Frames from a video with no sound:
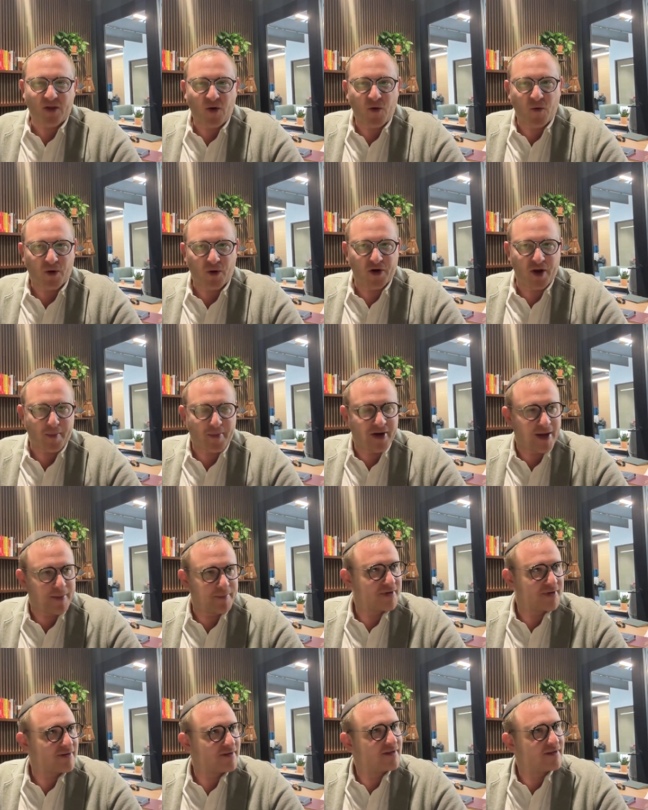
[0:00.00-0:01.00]
the whole world up and
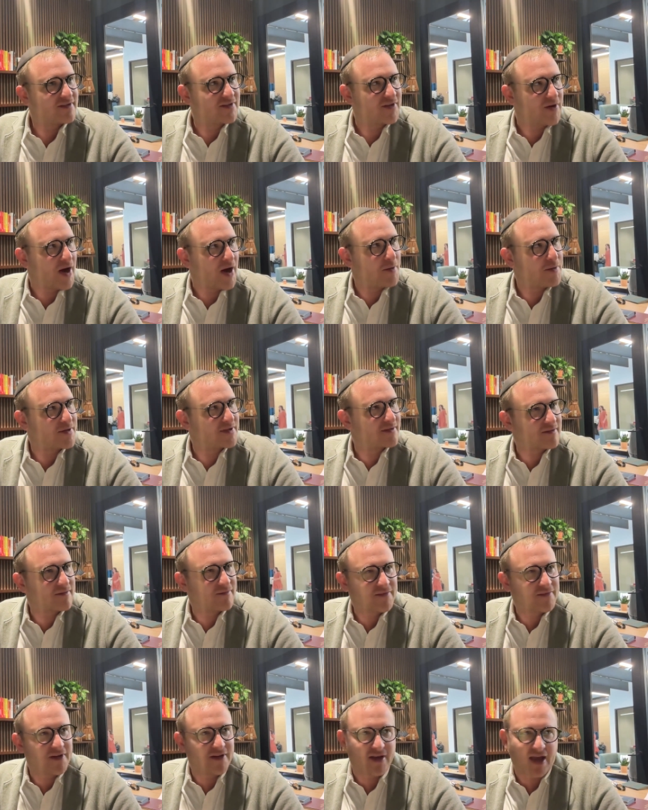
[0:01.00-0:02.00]
up so I was
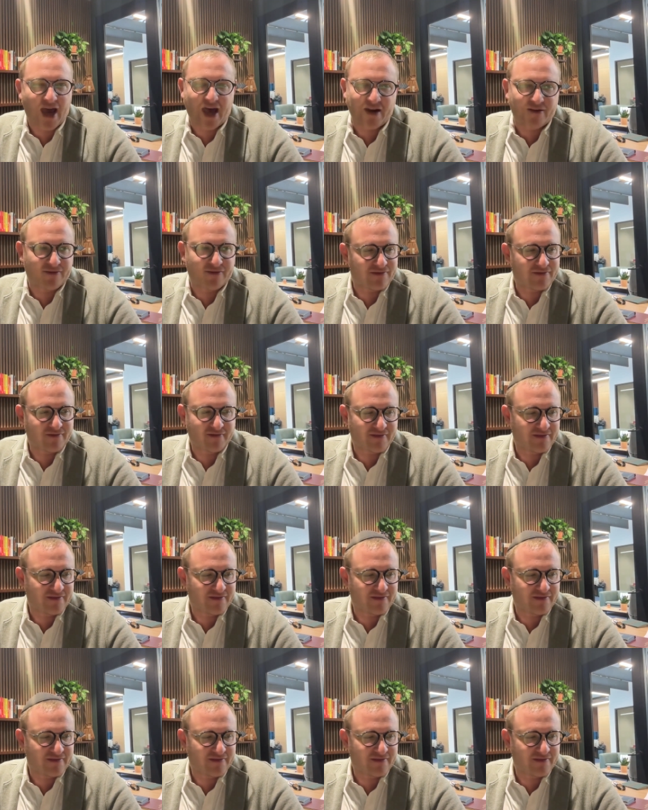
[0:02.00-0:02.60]
really out of